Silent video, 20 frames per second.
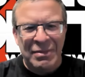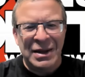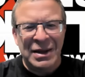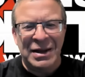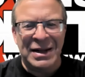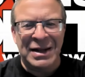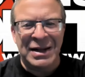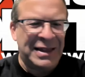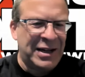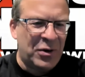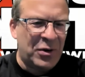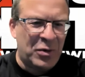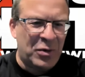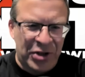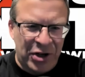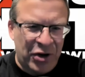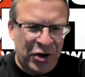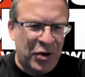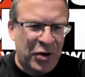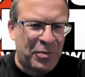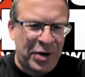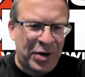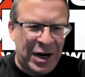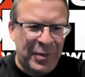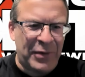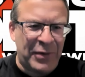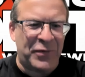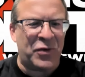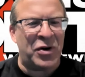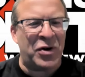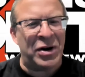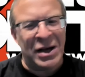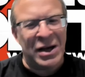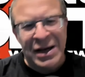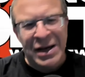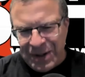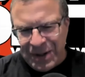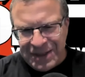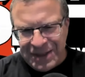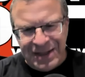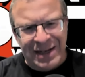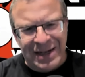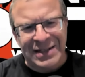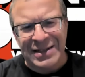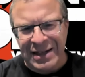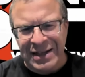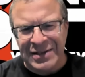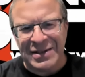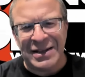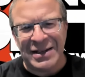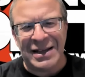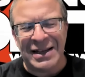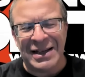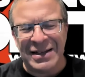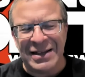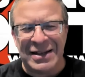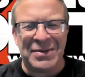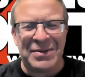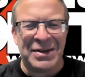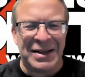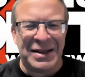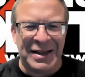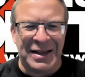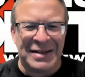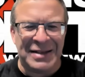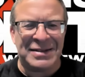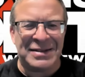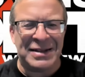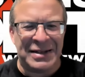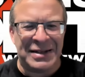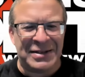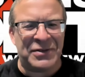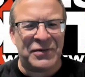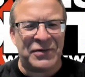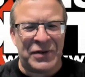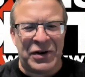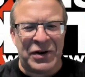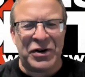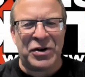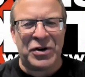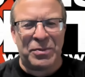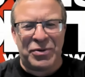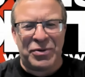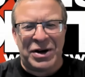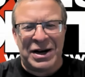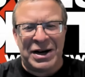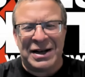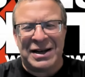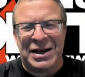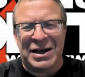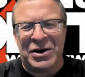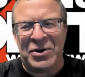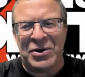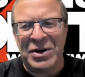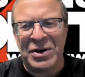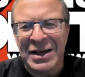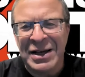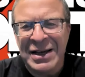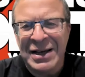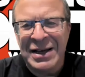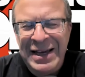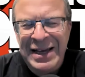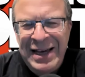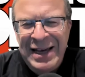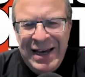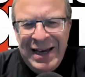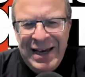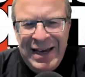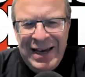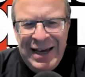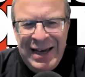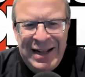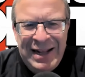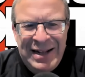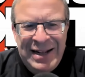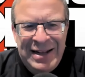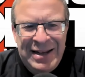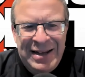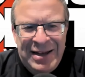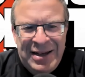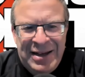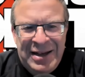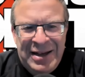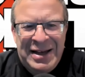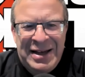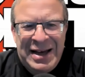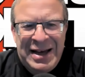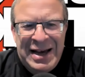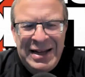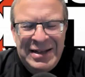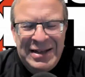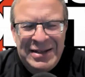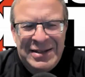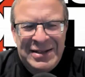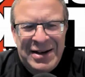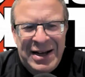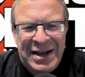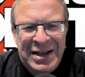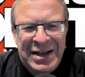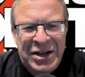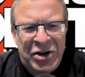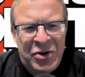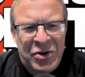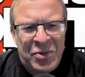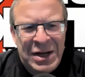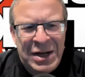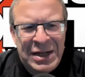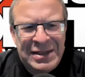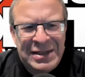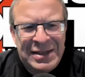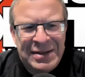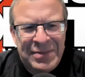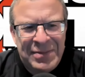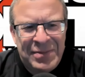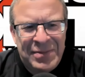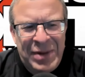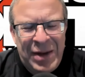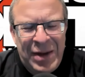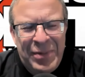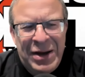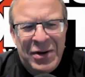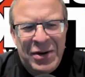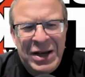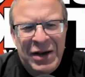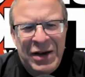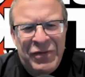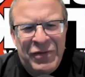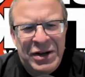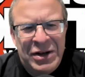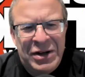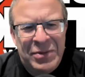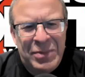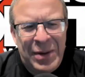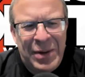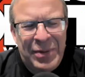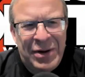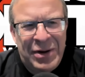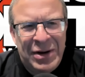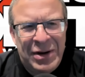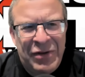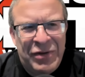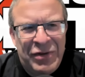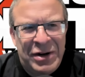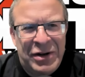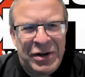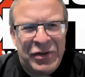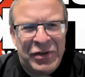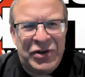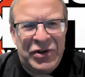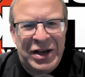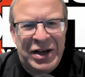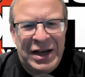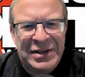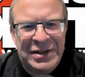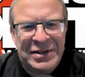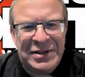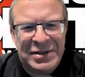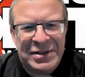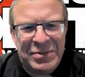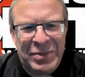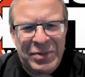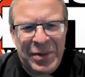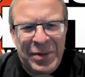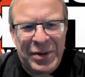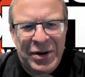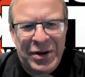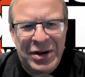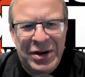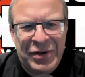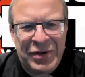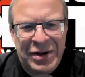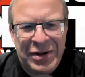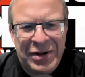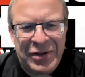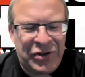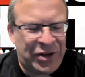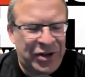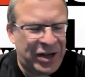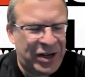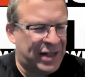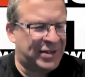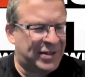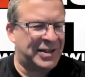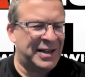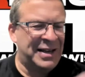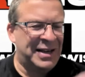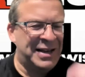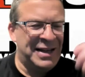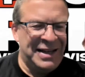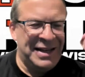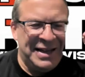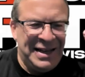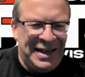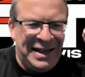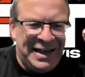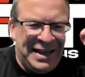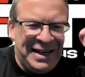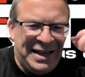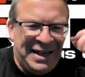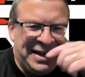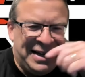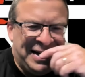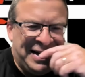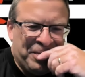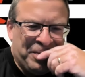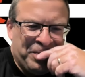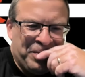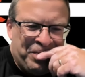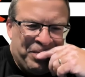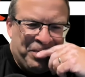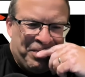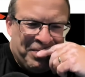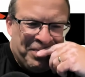Not that it wasn't a good product before, but he said it's a very good product now. And I decided, you know what? Maybe I'll give it another chance. Maybe I'll jump back on